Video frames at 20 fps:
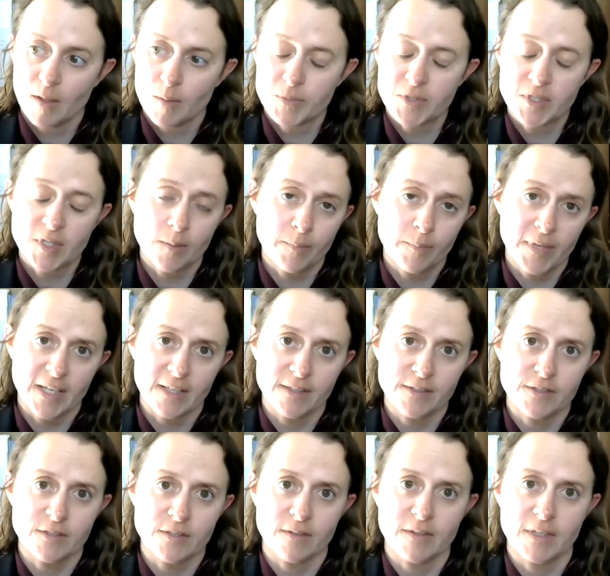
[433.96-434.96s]
some
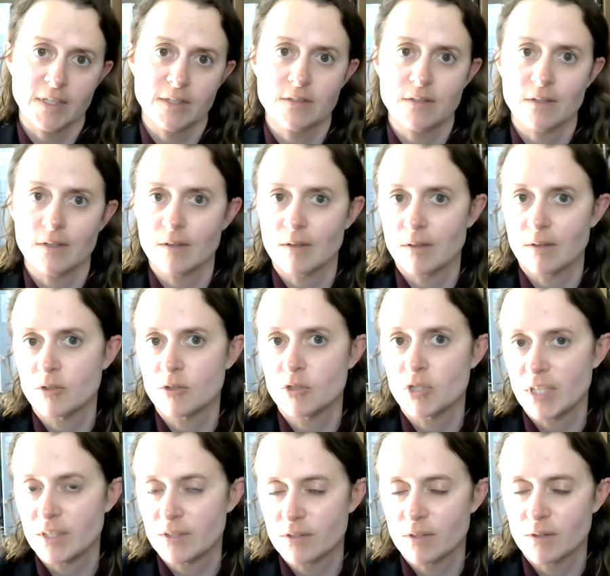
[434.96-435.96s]
bans to things that are
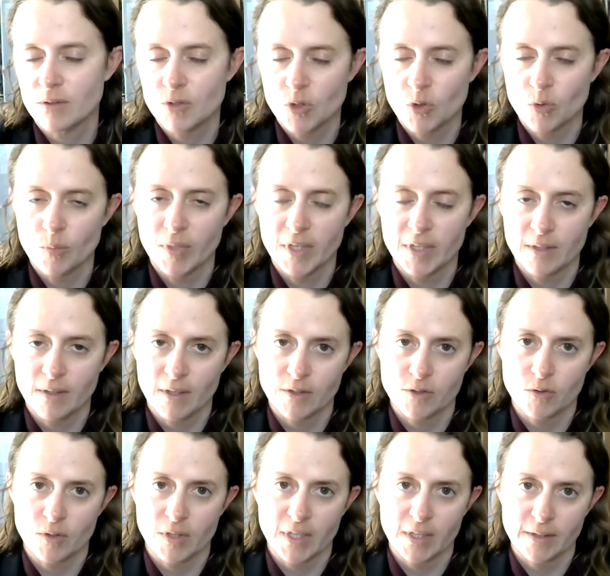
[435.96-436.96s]
adjacent to but not
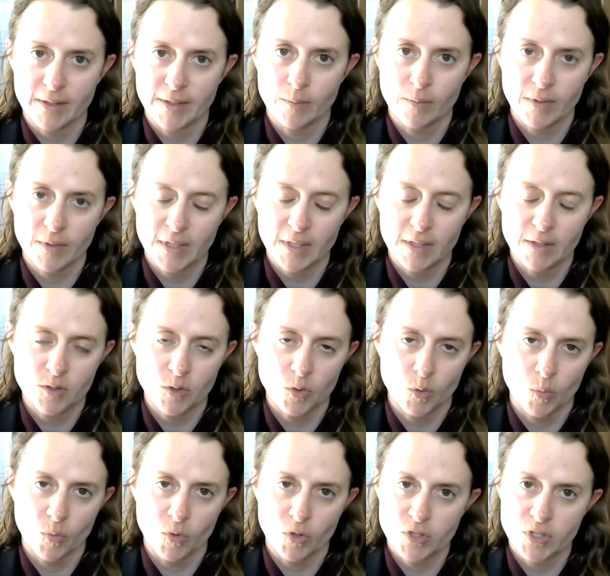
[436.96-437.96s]
directly related to
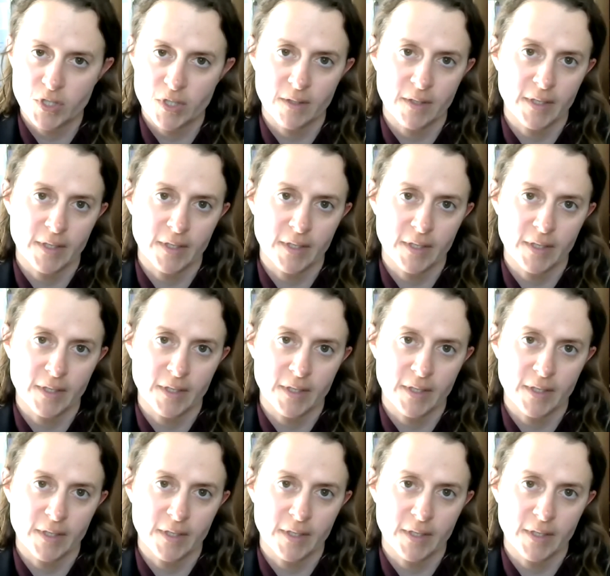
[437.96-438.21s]
abortion,